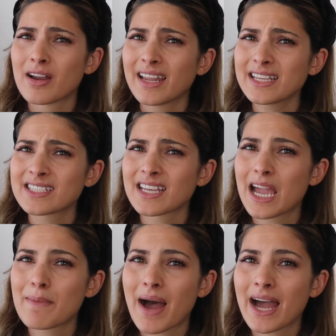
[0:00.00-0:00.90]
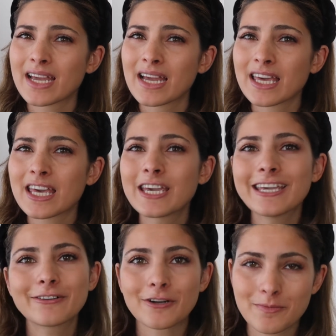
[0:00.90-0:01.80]
let's say my
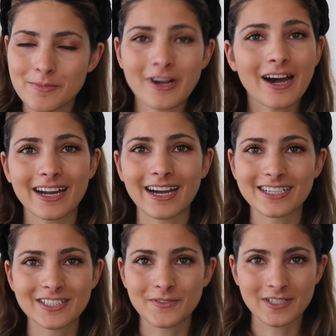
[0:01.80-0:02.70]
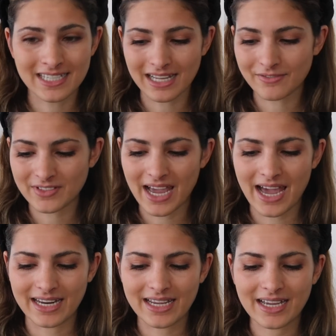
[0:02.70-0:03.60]
hero product for
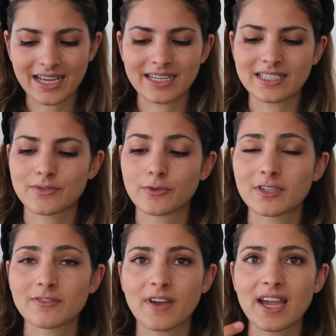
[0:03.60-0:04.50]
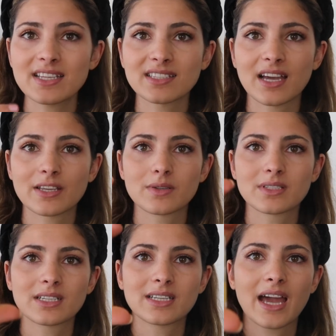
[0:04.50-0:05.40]
self-tanning, and it's for the face. I use
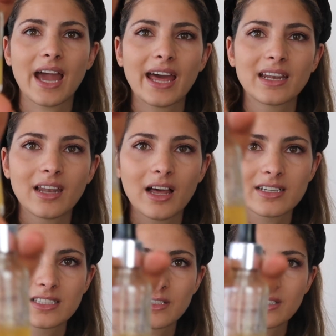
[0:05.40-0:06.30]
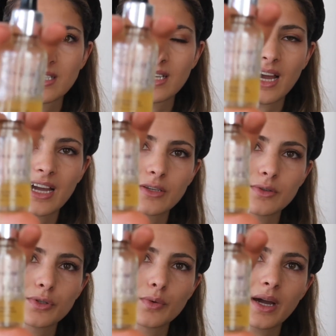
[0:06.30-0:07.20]
the Tan Luxe. You see, I
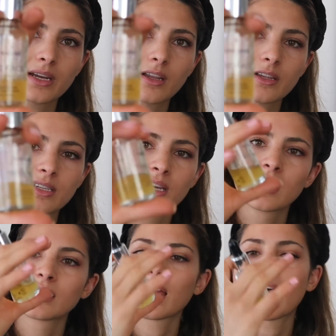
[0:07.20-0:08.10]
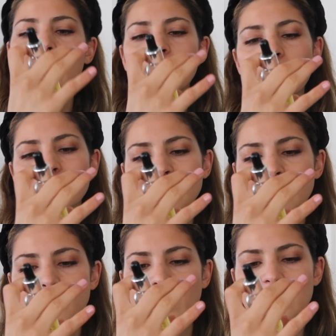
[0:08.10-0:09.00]
used quite a lot. Tan Luxe, the
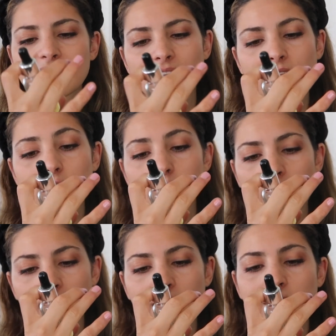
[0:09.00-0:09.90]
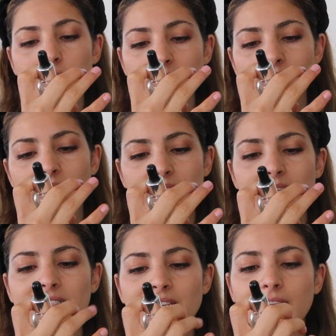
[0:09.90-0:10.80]
face, the
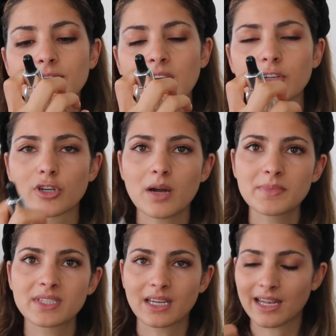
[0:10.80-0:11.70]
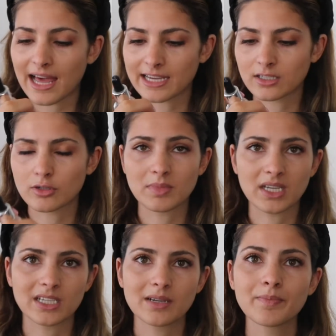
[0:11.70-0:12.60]
illuminating self-tan drops in light to
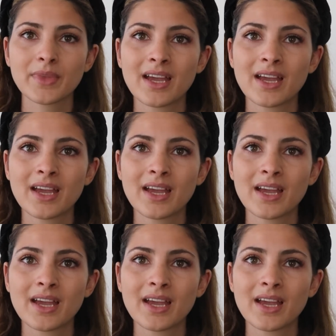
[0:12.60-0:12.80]
medium.